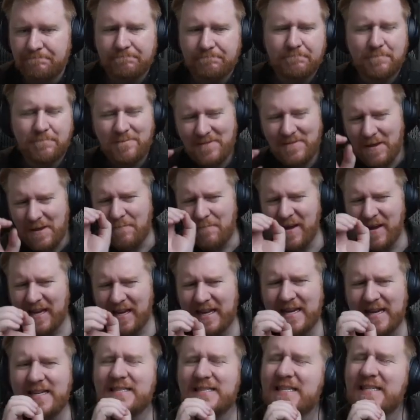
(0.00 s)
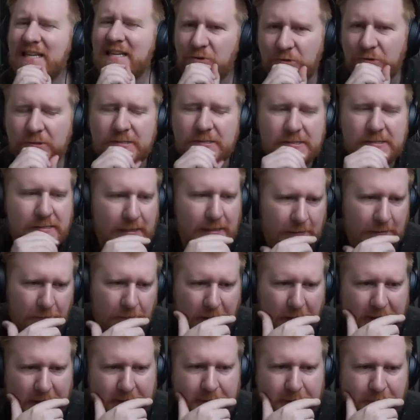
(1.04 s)
Mickey's interesting,
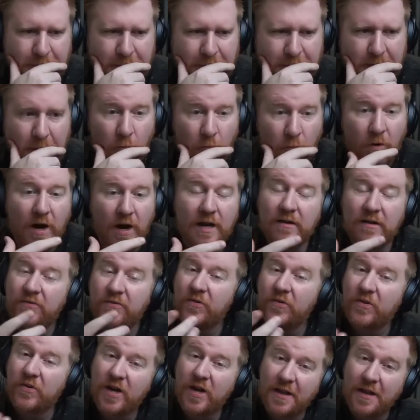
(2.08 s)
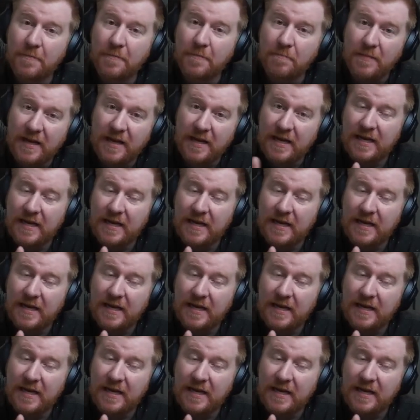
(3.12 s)
right? 1, if you've got the mini that